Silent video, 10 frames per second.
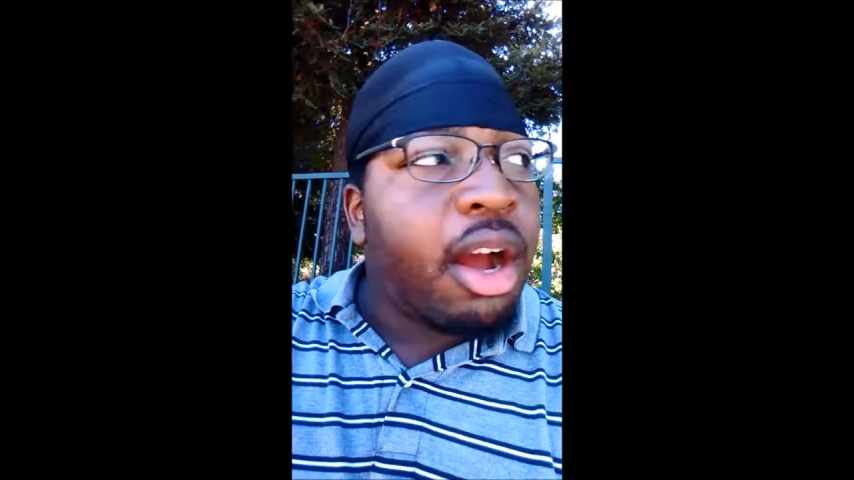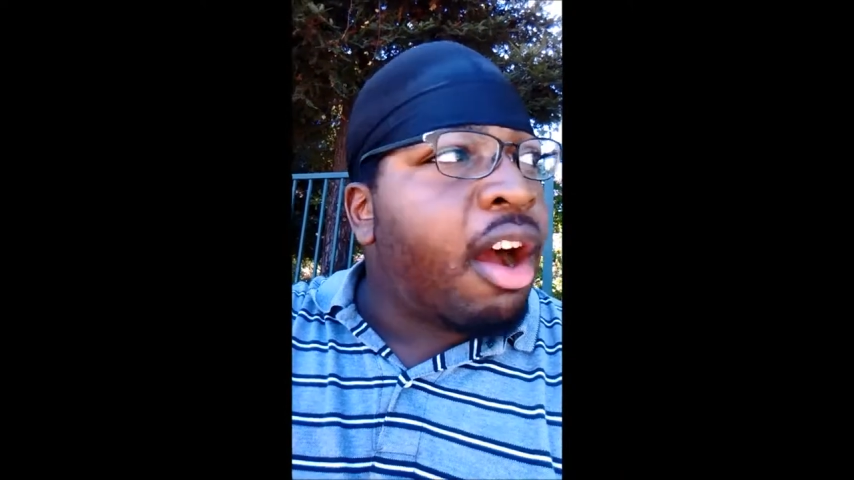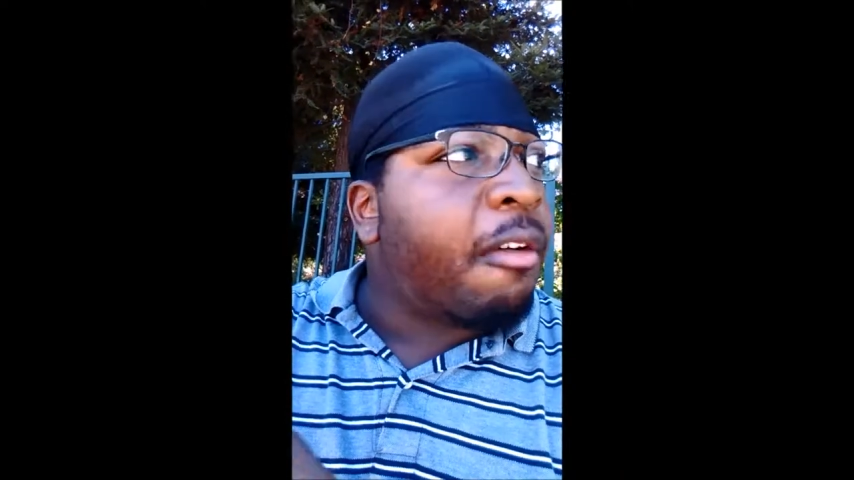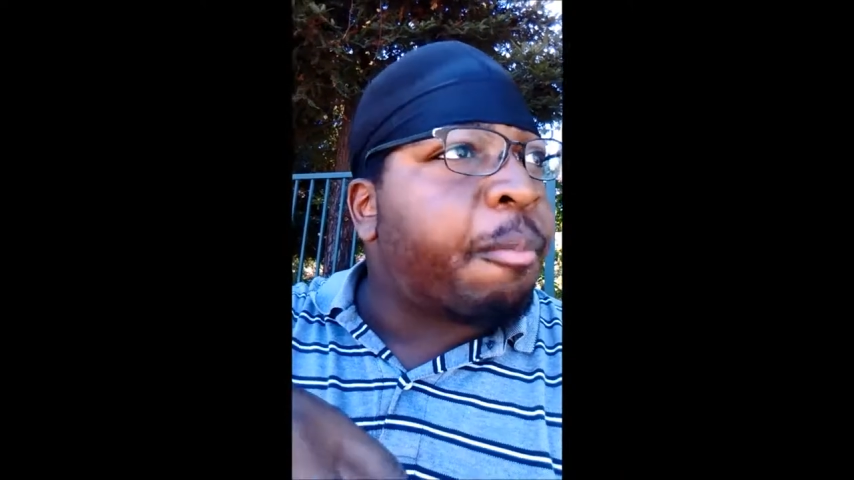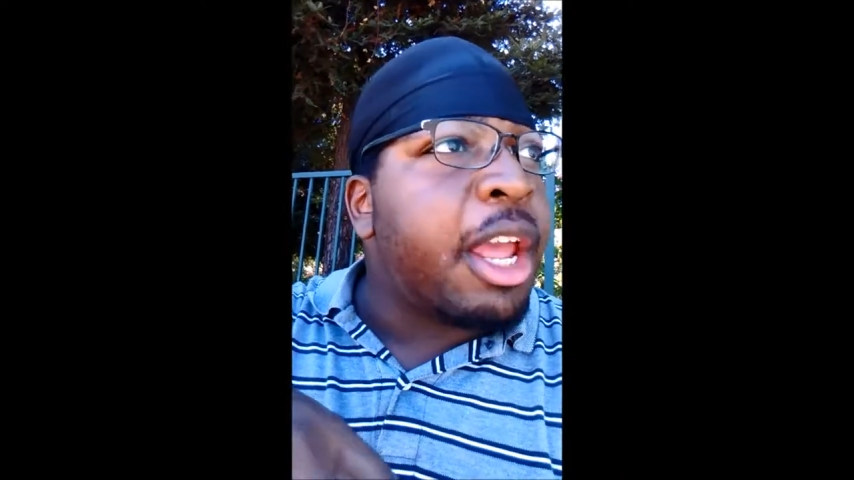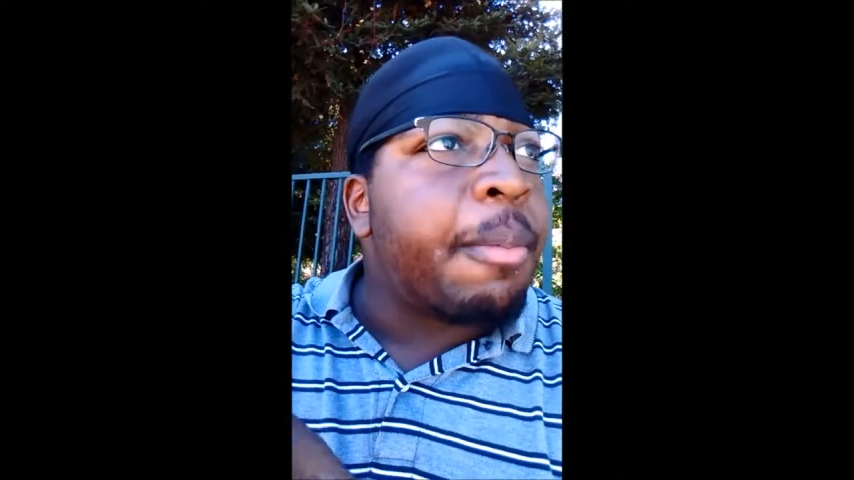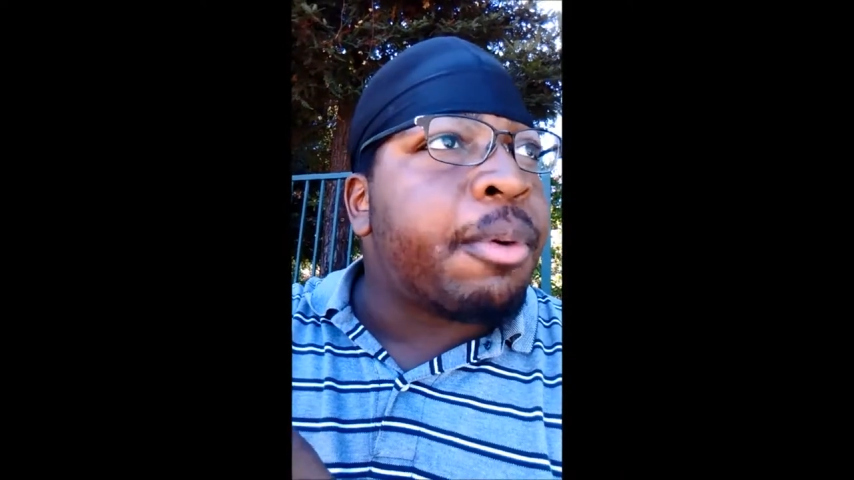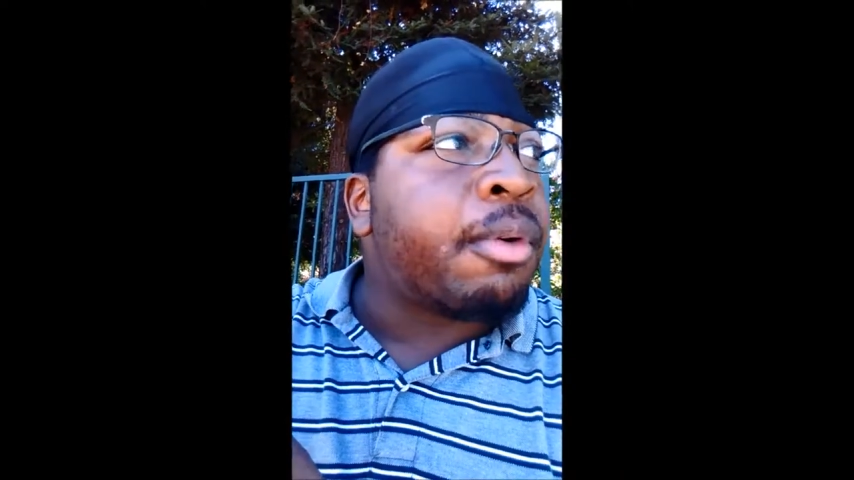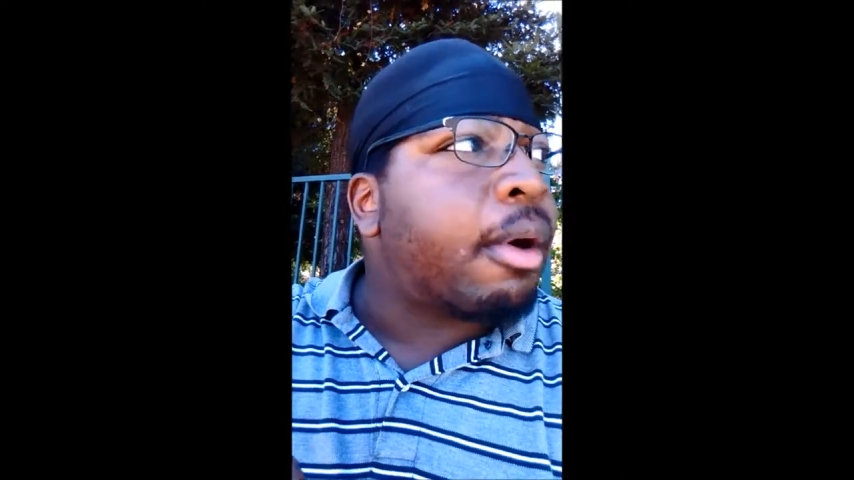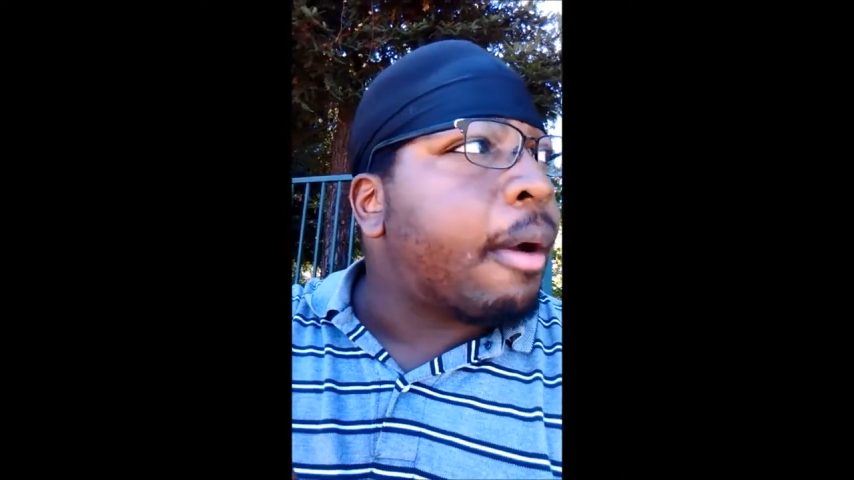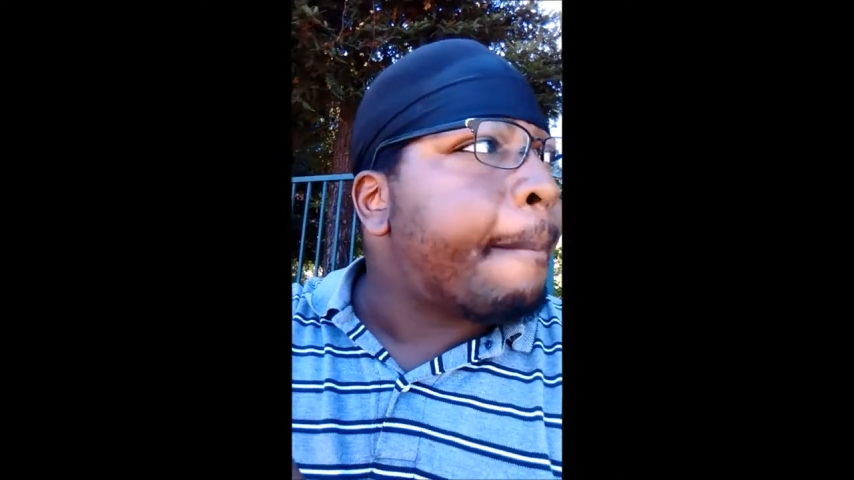of people